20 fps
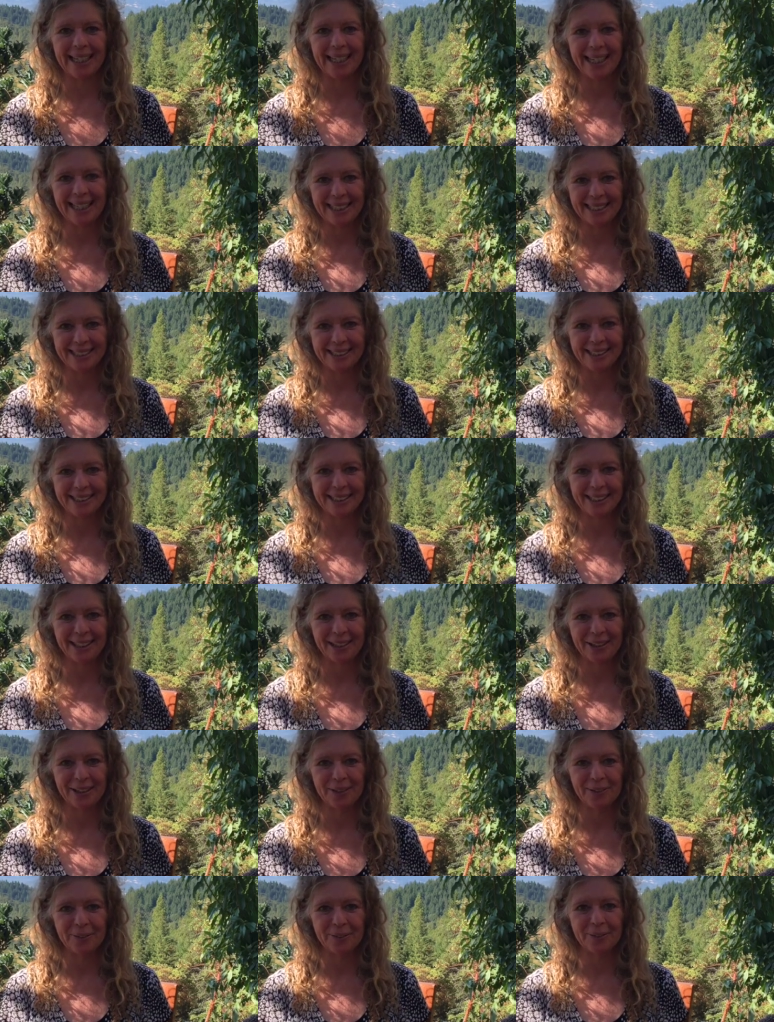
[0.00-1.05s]

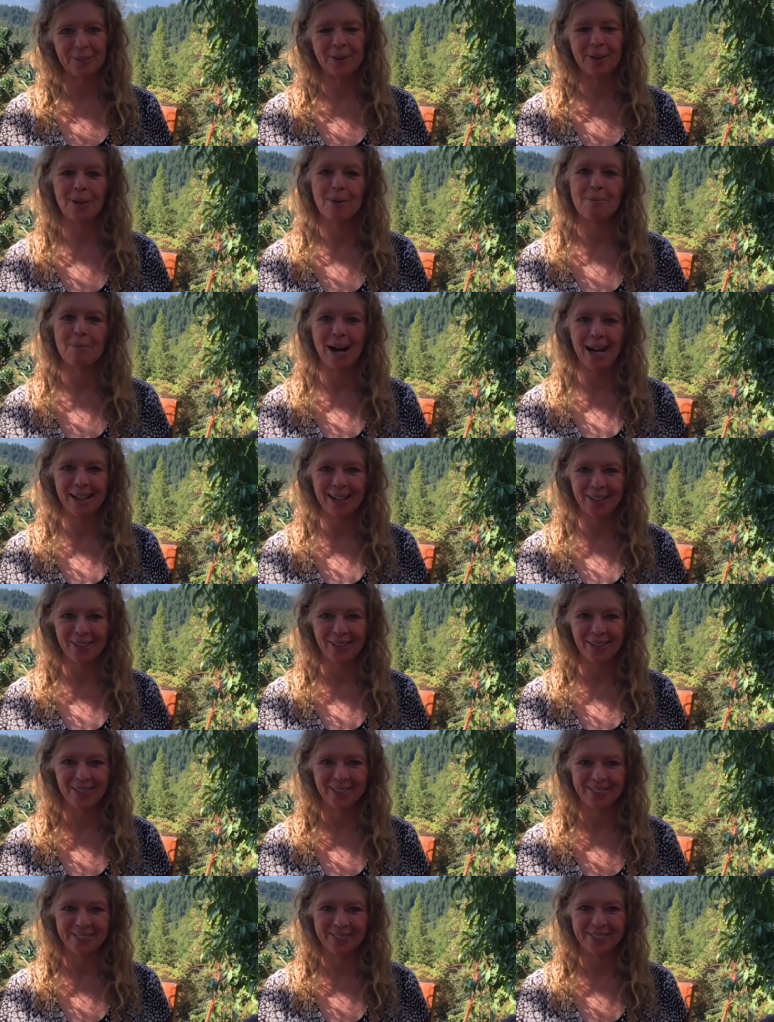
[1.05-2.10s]
into my
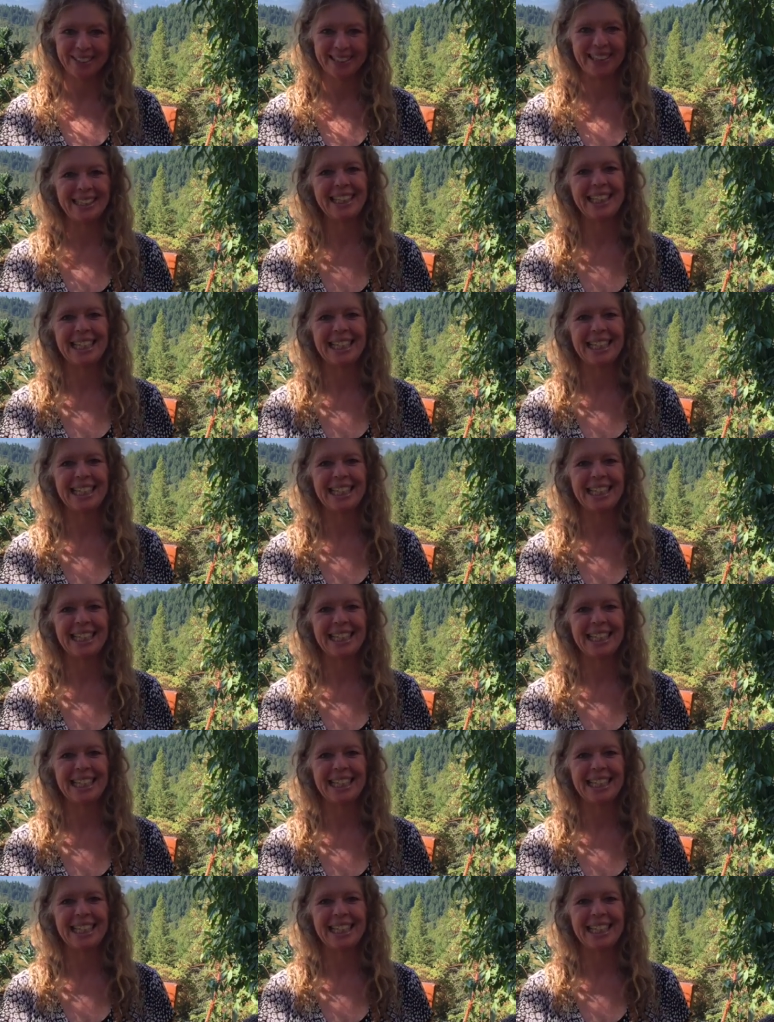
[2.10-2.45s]
own